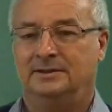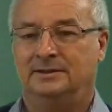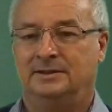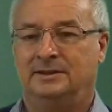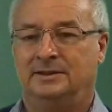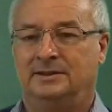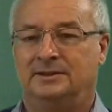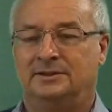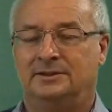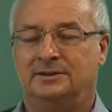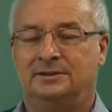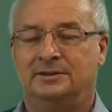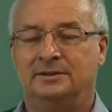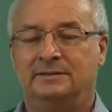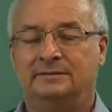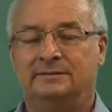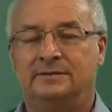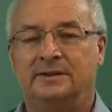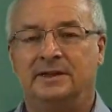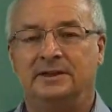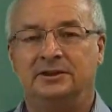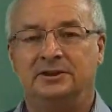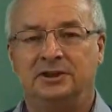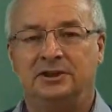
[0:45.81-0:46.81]
It's to
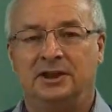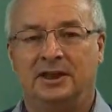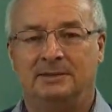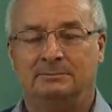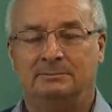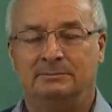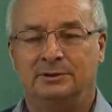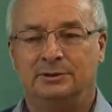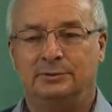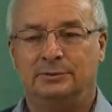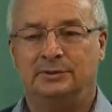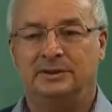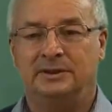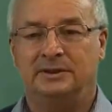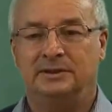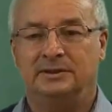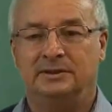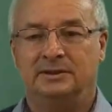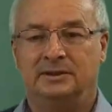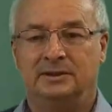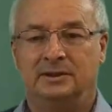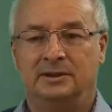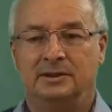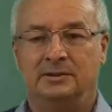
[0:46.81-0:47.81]
differentiate between
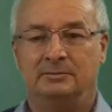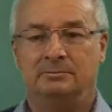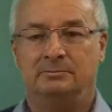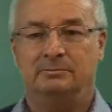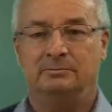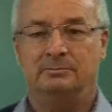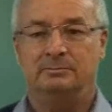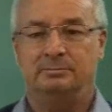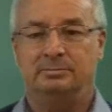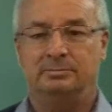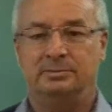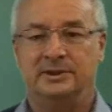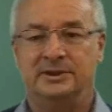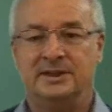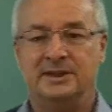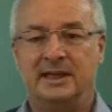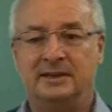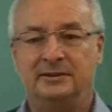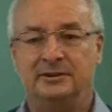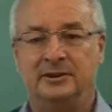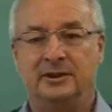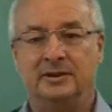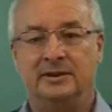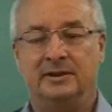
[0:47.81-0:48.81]

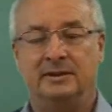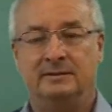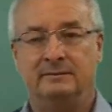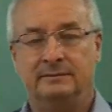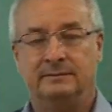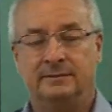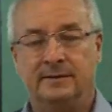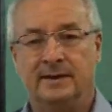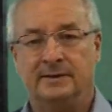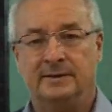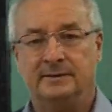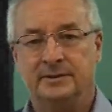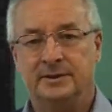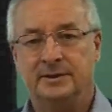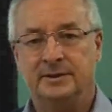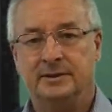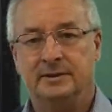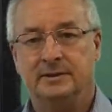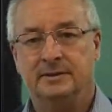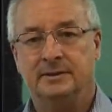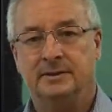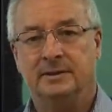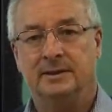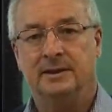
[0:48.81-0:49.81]
Britannia in France
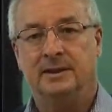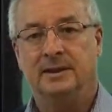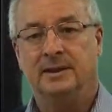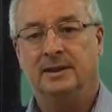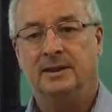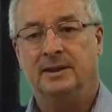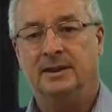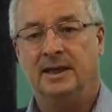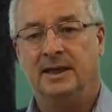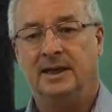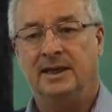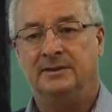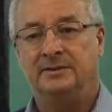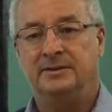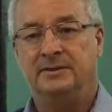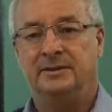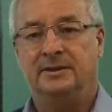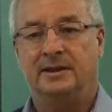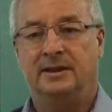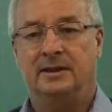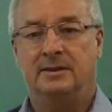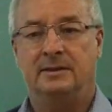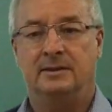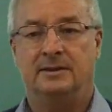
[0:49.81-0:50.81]
and
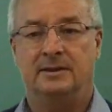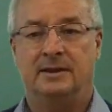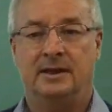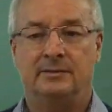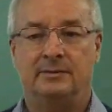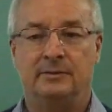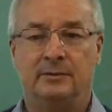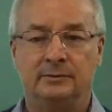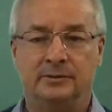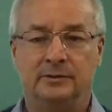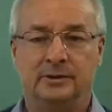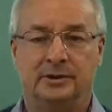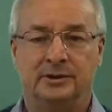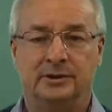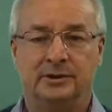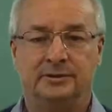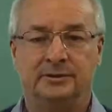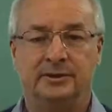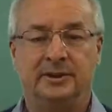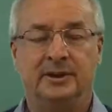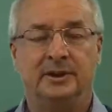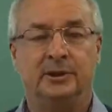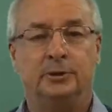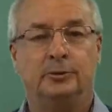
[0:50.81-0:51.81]
our own
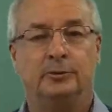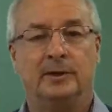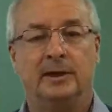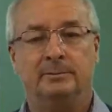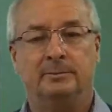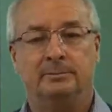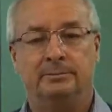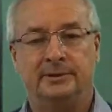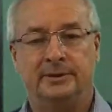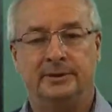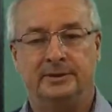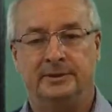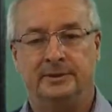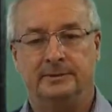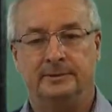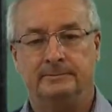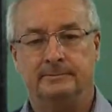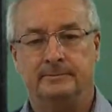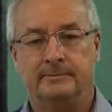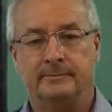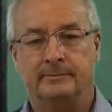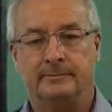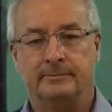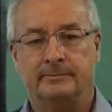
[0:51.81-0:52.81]
country, Great Britain.
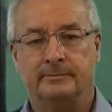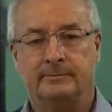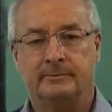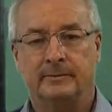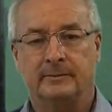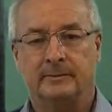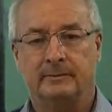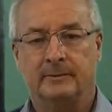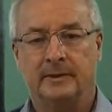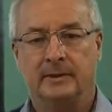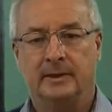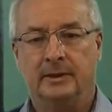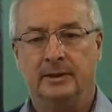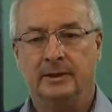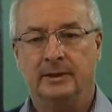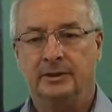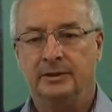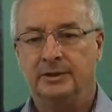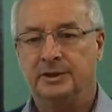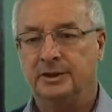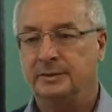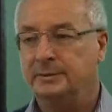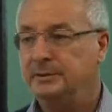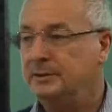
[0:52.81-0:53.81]

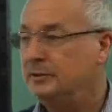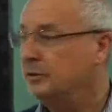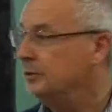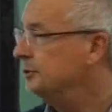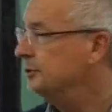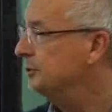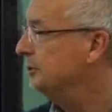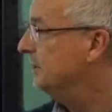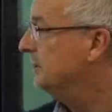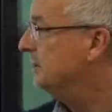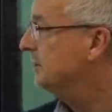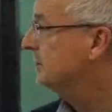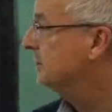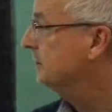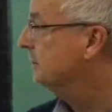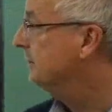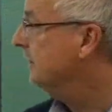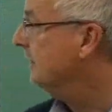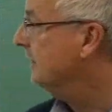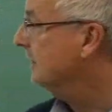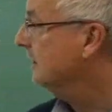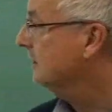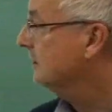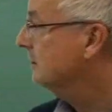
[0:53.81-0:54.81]
So in contrast to
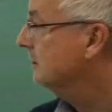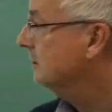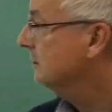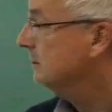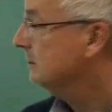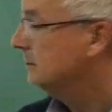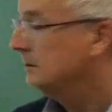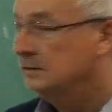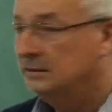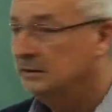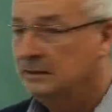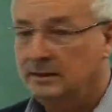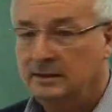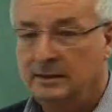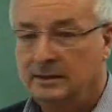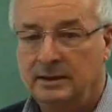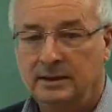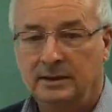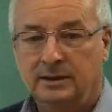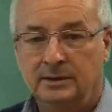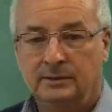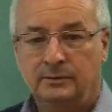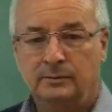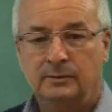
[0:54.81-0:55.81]
that,
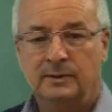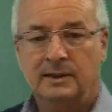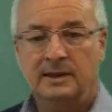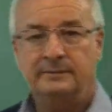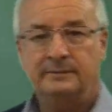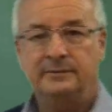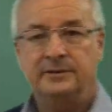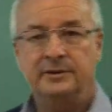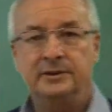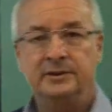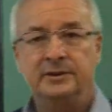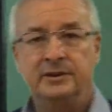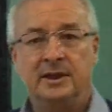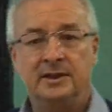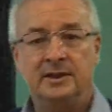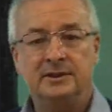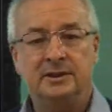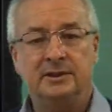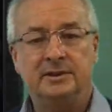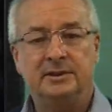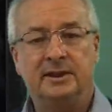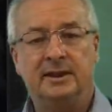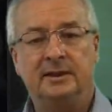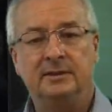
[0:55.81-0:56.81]
we have the
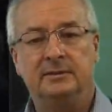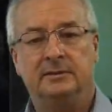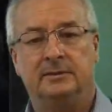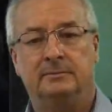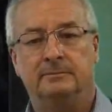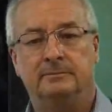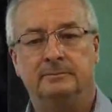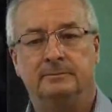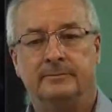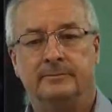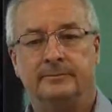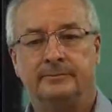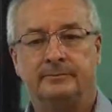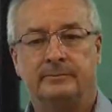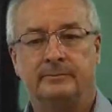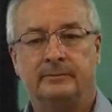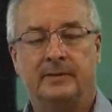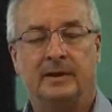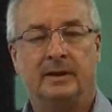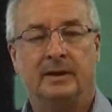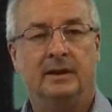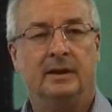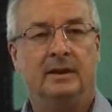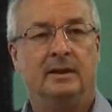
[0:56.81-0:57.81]
United Kingdom.
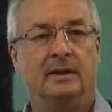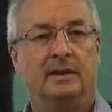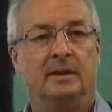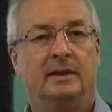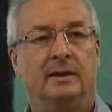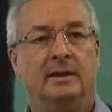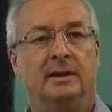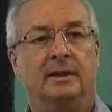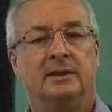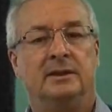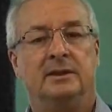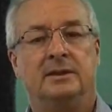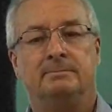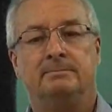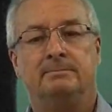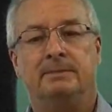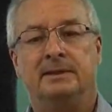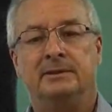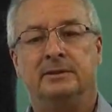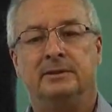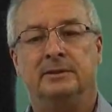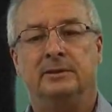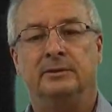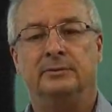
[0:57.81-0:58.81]
It's
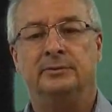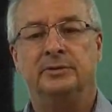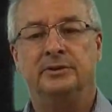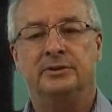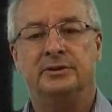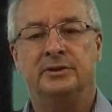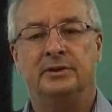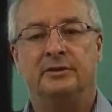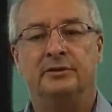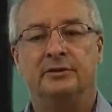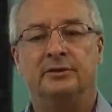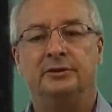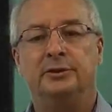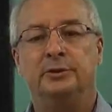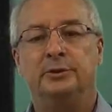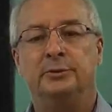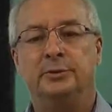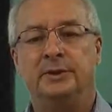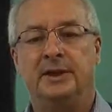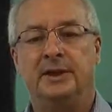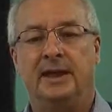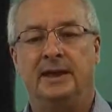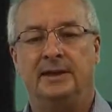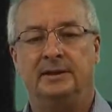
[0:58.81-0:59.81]
better known as the
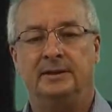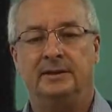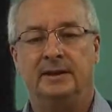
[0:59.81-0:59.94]
UK.